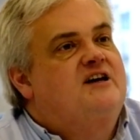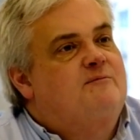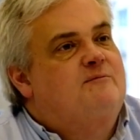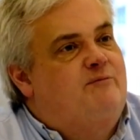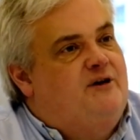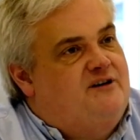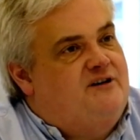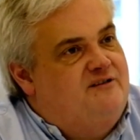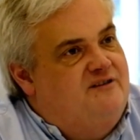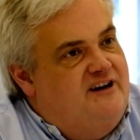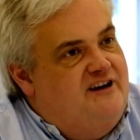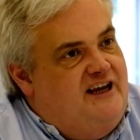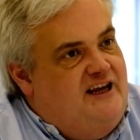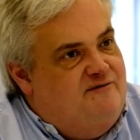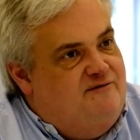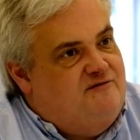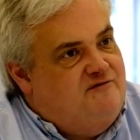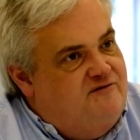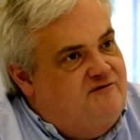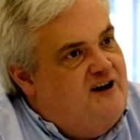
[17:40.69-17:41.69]
But
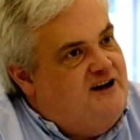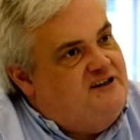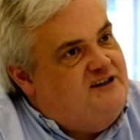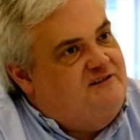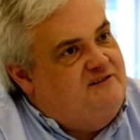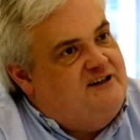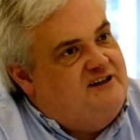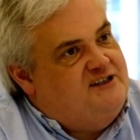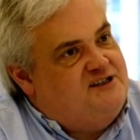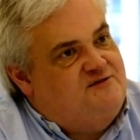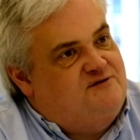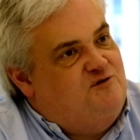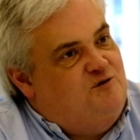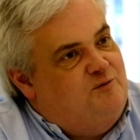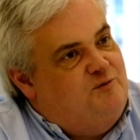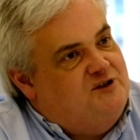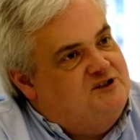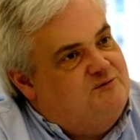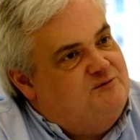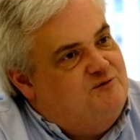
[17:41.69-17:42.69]
even finding the list of
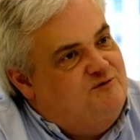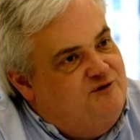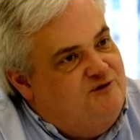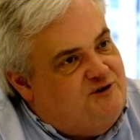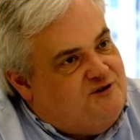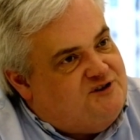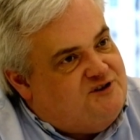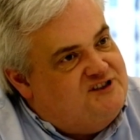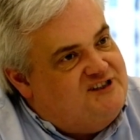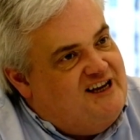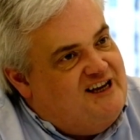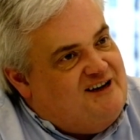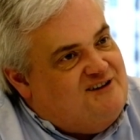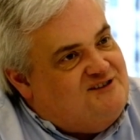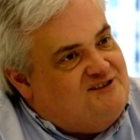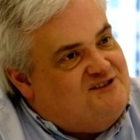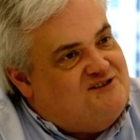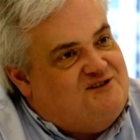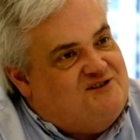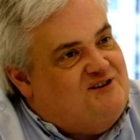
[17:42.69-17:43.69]
all possible routes
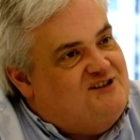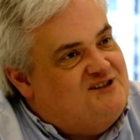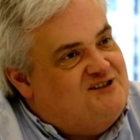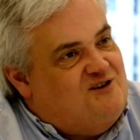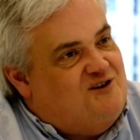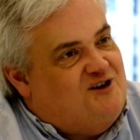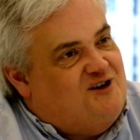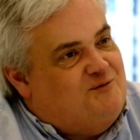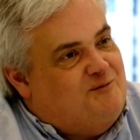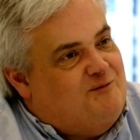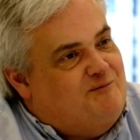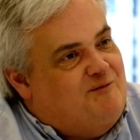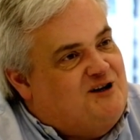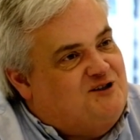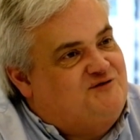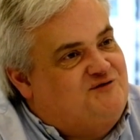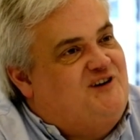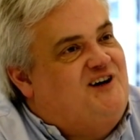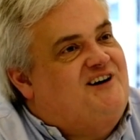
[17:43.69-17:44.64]
sounds as though it's not going to be much fun.